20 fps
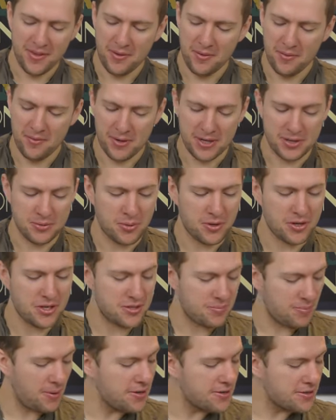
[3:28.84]
Whereas what you're
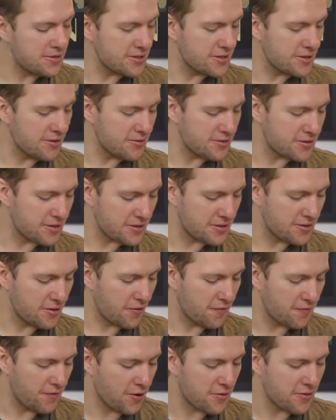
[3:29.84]
supposed to do is just not
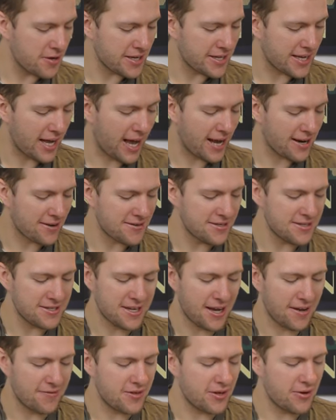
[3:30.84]
vote in categories you
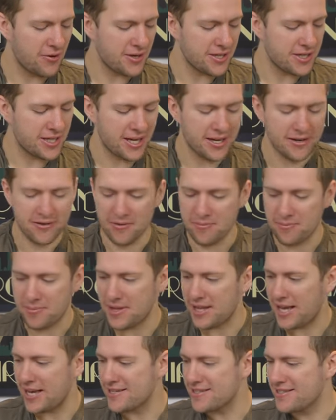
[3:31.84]
have no idea on, but
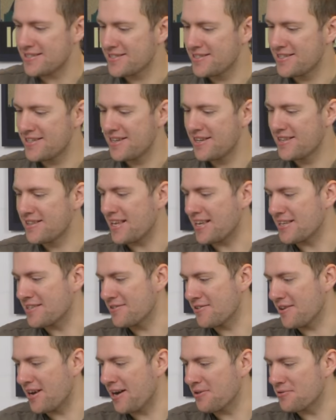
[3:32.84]
that's that's
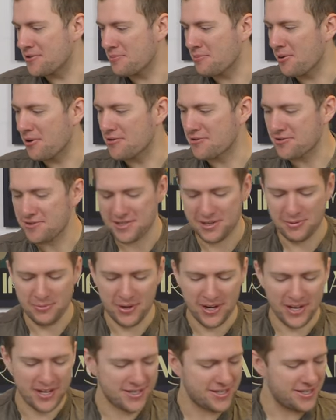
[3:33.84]
not how democracy
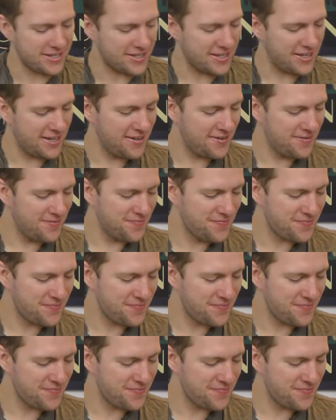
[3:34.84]
works, is it?